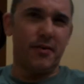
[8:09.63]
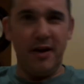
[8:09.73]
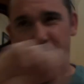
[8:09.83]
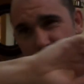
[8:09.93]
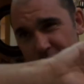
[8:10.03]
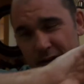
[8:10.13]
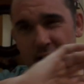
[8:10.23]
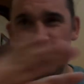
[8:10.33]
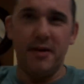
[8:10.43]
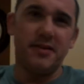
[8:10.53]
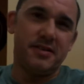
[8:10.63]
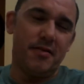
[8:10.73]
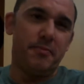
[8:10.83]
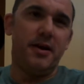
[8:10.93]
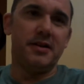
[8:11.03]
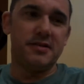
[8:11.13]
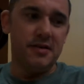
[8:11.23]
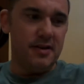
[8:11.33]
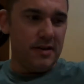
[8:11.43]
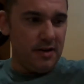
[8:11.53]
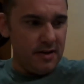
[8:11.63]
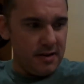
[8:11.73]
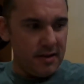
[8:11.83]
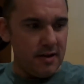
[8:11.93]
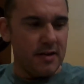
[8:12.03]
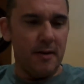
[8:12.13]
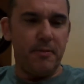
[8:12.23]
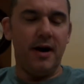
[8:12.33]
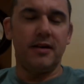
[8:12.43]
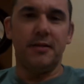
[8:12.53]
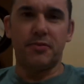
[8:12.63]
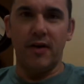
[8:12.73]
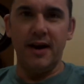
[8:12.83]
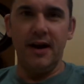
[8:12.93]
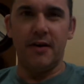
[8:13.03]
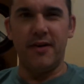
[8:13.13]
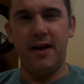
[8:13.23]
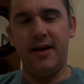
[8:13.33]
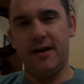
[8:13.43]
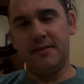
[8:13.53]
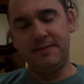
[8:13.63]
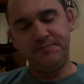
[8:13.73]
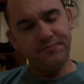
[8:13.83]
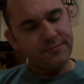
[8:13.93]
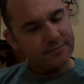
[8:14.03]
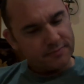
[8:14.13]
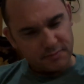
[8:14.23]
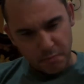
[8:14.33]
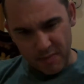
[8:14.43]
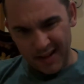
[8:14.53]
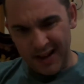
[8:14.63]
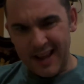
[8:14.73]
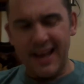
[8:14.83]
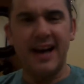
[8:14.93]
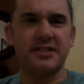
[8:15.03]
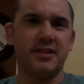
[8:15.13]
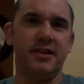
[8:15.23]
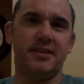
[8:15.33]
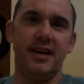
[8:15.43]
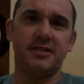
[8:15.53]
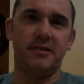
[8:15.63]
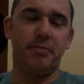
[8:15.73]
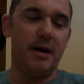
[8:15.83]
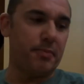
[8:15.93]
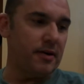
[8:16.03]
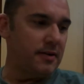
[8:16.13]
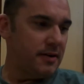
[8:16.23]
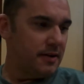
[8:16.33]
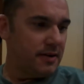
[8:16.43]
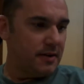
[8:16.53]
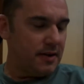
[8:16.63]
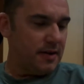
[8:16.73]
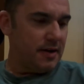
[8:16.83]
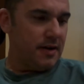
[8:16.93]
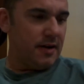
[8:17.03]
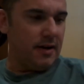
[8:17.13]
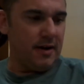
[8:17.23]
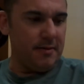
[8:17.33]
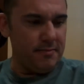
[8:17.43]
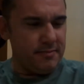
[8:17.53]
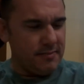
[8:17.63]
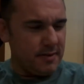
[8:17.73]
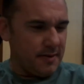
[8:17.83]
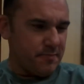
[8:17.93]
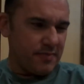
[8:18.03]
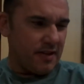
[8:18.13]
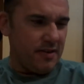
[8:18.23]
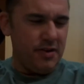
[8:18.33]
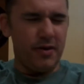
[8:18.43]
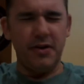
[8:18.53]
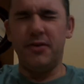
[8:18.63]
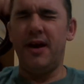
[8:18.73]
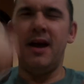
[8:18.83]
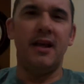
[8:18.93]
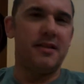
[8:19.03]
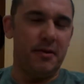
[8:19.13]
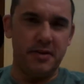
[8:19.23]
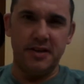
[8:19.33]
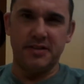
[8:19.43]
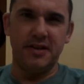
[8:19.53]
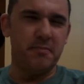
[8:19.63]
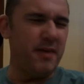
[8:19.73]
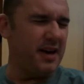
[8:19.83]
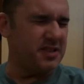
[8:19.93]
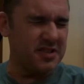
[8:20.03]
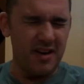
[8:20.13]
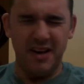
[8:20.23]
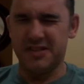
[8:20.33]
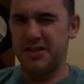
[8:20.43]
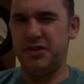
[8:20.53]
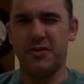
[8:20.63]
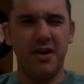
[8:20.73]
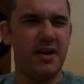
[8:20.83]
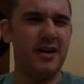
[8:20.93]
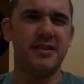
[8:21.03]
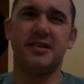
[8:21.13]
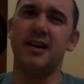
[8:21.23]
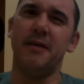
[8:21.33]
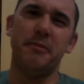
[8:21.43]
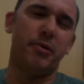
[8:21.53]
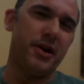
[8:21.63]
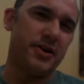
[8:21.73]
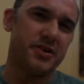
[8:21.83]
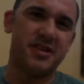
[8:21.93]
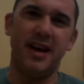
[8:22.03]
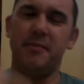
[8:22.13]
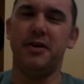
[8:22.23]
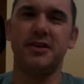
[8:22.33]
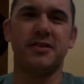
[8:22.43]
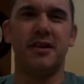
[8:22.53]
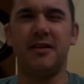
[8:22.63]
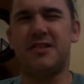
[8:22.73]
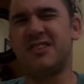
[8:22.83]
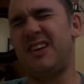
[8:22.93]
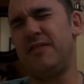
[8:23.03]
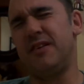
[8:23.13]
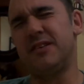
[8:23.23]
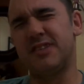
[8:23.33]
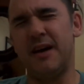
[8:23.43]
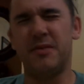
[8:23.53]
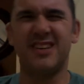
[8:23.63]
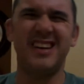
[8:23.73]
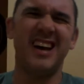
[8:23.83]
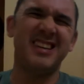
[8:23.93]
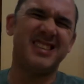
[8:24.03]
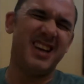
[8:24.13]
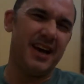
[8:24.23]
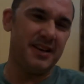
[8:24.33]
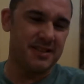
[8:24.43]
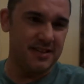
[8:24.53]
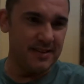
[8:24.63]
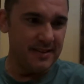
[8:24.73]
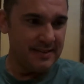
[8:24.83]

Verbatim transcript: the Reaper. Forget about the seven pots. The apocalypse. Right now, right here, excellent tasting pepper. Um, you can do anything with this thing. Make sauces. You can cut this thing up and put it in your sandwich. It's going to just give the sandwich a nice taste